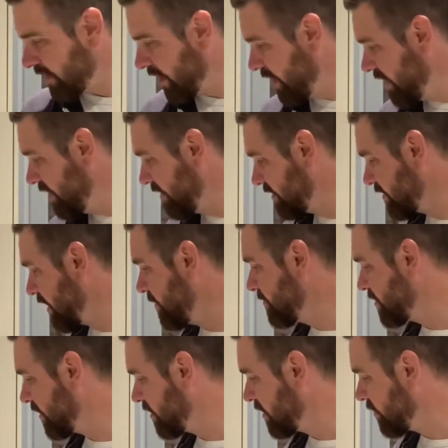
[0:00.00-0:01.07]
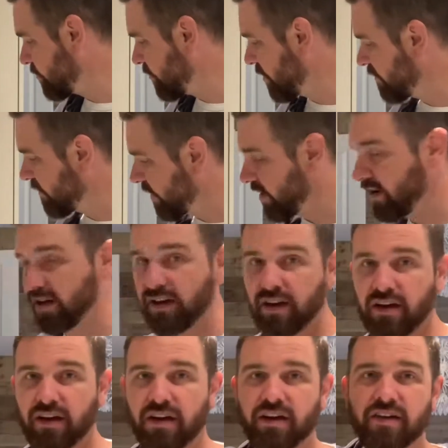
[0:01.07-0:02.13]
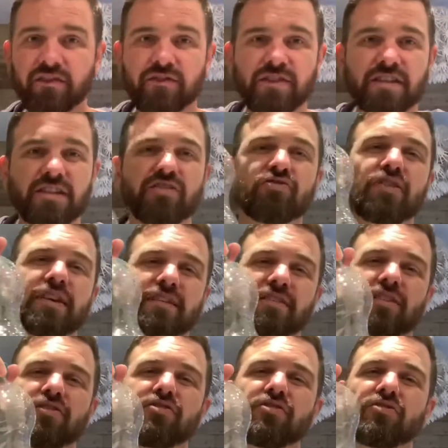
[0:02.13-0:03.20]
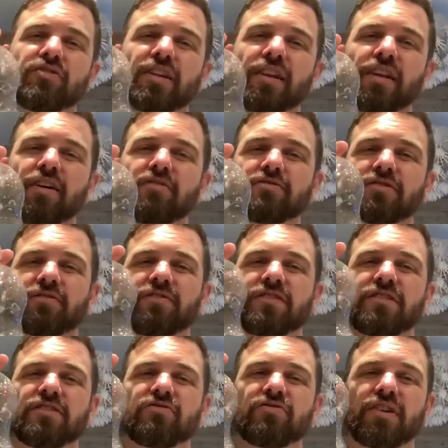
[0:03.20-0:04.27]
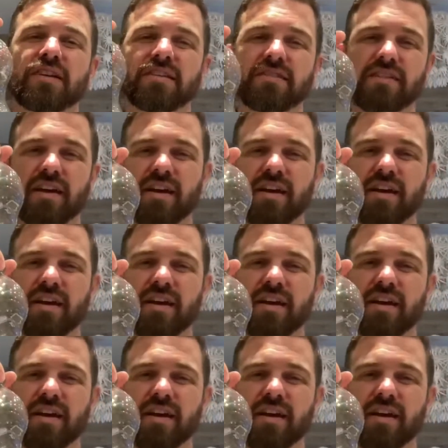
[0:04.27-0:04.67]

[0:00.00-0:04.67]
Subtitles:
and the same as I did with fizzy drinks, I used to drink loads of fizzy drinks,